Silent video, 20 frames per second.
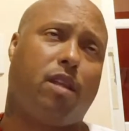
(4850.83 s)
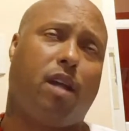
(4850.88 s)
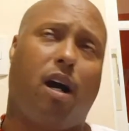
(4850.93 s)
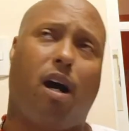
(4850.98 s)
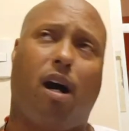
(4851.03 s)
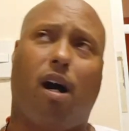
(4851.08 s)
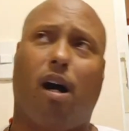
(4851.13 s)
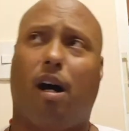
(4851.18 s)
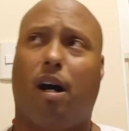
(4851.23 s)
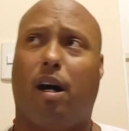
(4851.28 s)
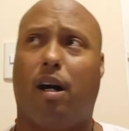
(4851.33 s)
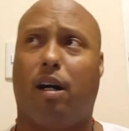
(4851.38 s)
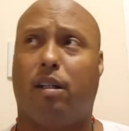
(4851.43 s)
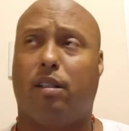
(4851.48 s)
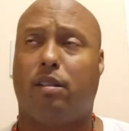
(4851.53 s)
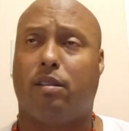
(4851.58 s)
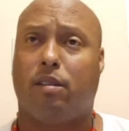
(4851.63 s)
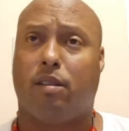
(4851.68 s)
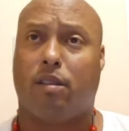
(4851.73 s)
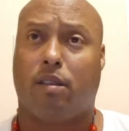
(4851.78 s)
Uh,
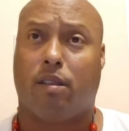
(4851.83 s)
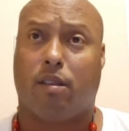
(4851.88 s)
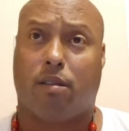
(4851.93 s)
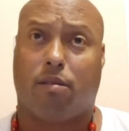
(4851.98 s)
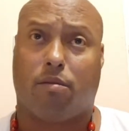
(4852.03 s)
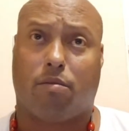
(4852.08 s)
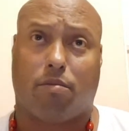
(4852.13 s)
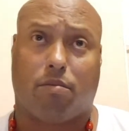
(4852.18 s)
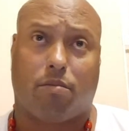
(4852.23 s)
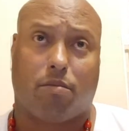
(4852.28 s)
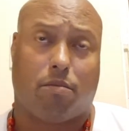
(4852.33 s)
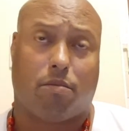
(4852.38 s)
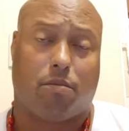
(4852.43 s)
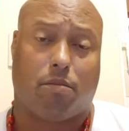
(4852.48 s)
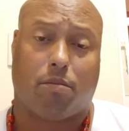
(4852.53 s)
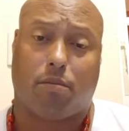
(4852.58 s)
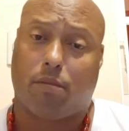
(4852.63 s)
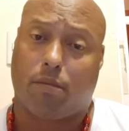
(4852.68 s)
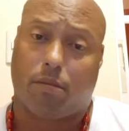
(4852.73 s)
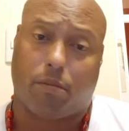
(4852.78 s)

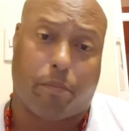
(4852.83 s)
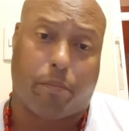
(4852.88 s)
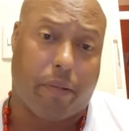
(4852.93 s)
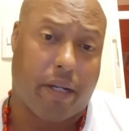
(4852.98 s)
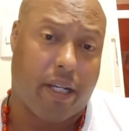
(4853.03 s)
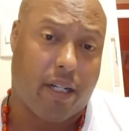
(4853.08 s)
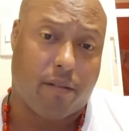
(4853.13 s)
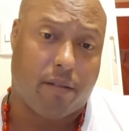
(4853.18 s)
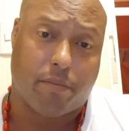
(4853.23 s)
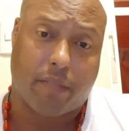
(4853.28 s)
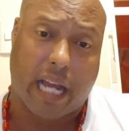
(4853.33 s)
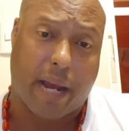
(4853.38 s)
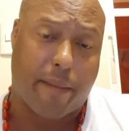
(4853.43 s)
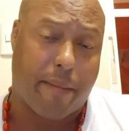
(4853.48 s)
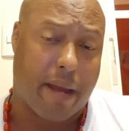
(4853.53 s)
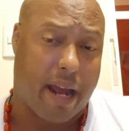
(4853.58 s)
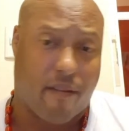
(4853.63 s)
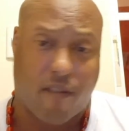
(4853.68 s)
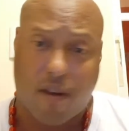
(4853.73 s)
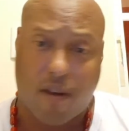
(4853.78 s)
Beat damn
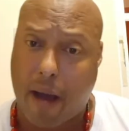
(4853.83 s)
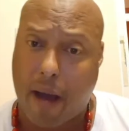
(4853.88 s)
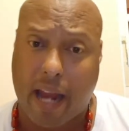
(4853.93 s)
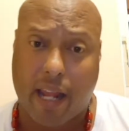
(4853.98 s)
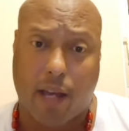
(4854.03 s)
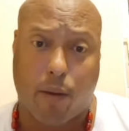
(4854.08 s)
near everybody.